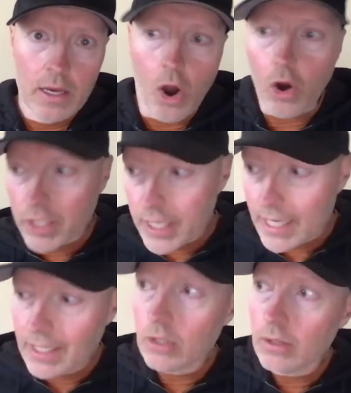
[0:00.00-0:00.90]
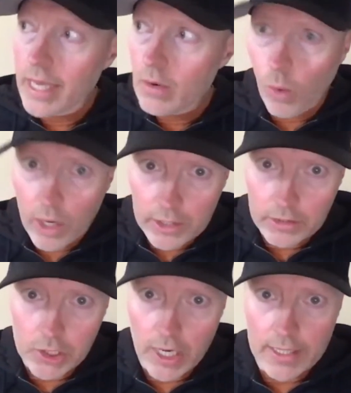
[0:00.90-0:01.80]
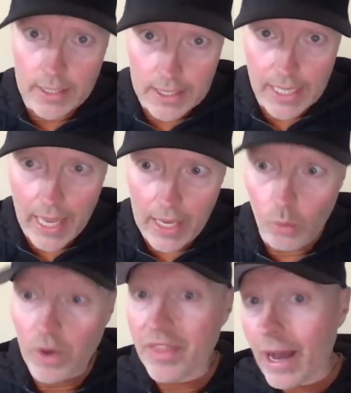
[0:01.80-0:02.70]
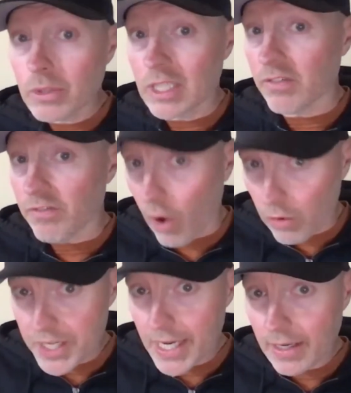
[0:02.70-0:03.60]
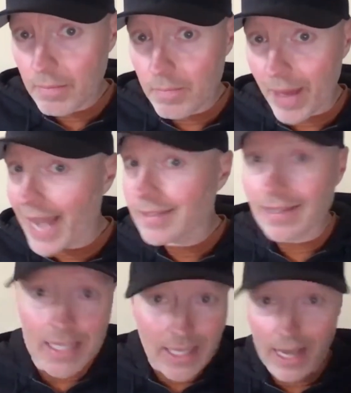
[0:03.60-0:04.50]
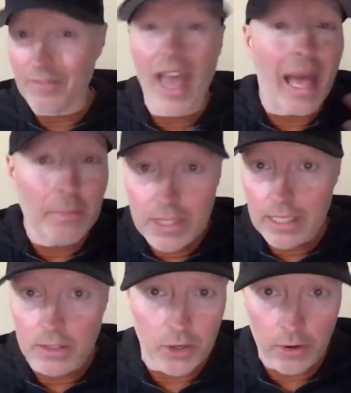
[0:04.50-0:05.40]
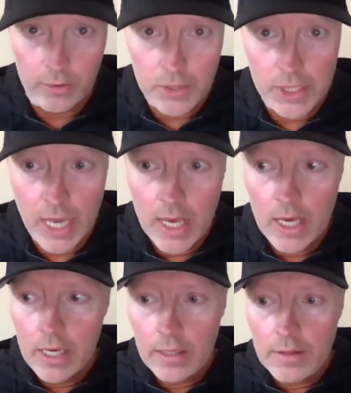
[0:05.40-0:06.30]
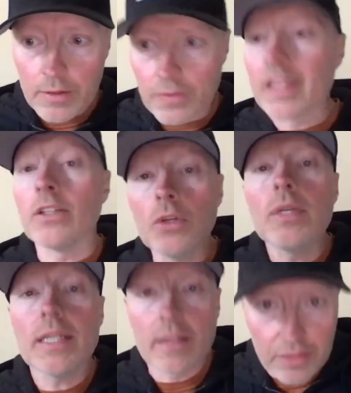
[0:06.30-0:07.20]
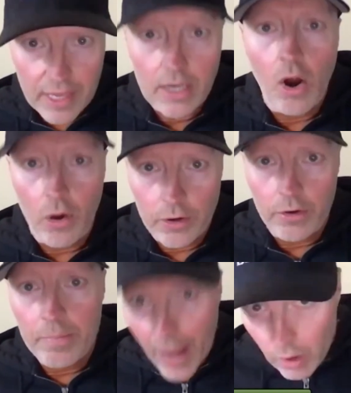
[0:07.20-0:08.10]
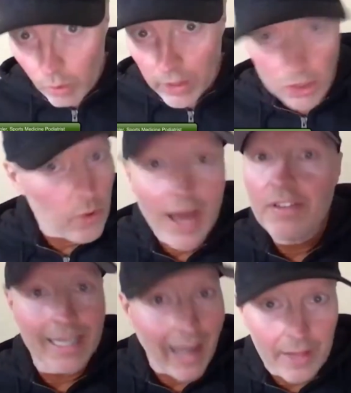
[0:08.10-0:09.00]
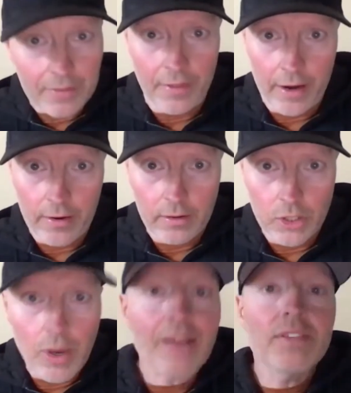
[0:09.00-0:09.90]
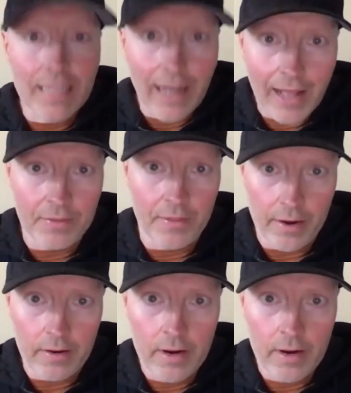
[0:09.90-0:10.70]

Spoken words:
articulate what you're trying to say without defaulting back to these kind of empty terms, then you need to think harder about what you haven't gotten there. You haven't gotten there